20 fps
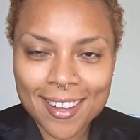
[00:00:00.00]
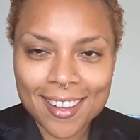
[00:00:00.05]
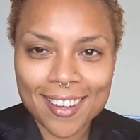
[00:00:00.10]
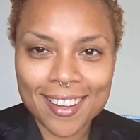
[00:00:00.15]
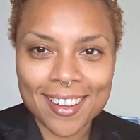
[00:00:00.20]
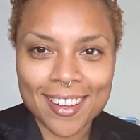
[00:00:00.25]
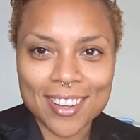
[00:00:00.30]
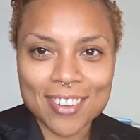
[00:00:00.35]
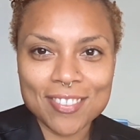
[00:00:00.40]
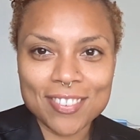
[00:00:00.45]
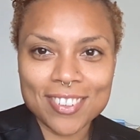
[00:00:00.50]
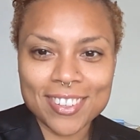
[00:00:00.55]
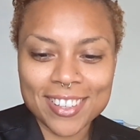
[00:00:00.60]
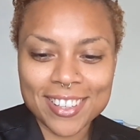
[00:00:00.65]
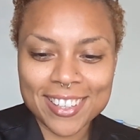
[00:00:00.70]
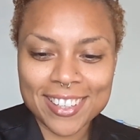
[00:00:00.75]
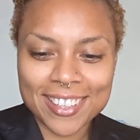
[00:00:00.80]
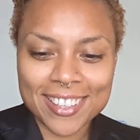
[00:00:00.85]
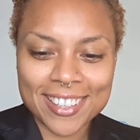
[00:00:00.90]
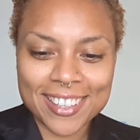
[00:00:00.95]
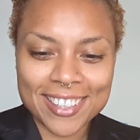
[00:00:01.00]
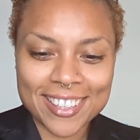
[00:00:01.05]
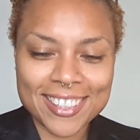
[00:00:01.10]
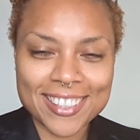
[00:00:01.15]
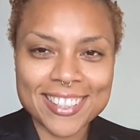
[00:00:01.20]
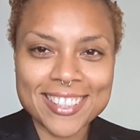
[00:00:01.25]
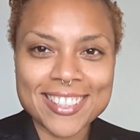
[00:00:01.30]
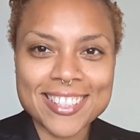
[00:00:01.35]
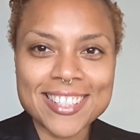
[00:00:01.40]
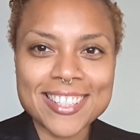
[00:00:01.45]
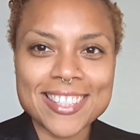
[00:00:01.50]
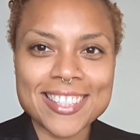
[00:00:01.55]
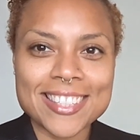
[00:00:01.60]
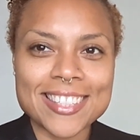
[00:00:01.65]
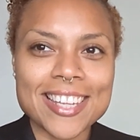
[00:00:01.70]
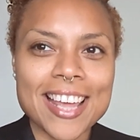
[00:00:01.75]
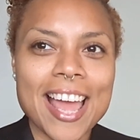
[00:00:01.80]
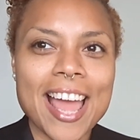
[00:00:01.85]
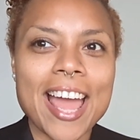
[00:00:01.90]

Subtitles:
Hey, friends.